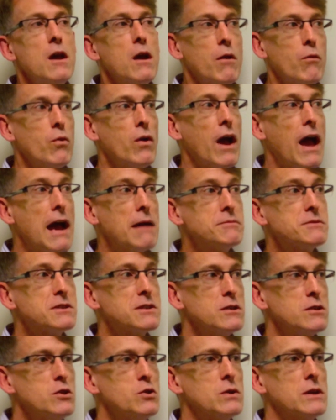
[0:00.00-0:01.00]
Well,
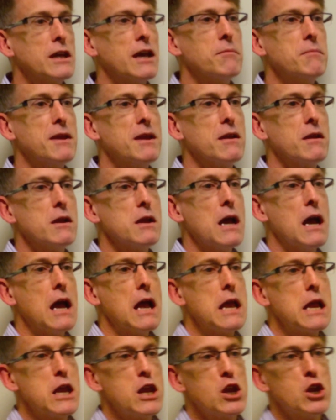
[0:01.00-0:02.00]
absolutely. I mean,
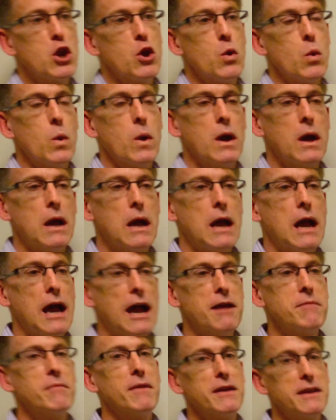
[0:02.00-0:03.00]
you know,
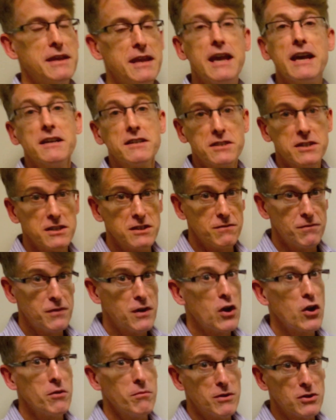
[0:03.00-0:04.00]
I might yes, it's
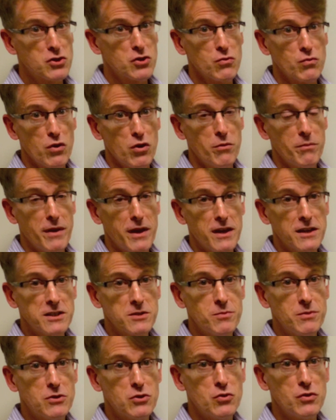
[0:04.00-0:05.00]
very much a
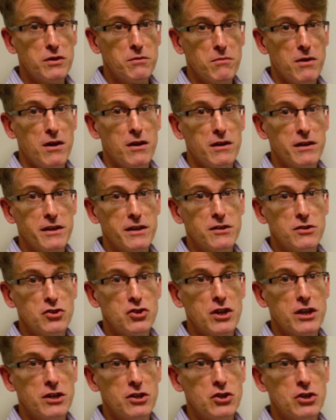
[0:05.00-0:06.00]
romance between Molly and
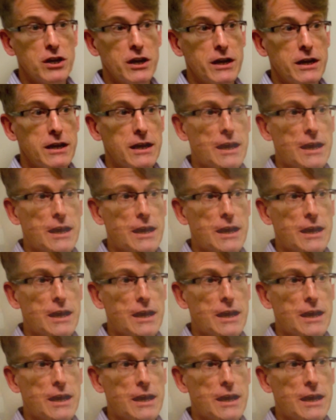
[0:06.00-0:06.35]
JJ.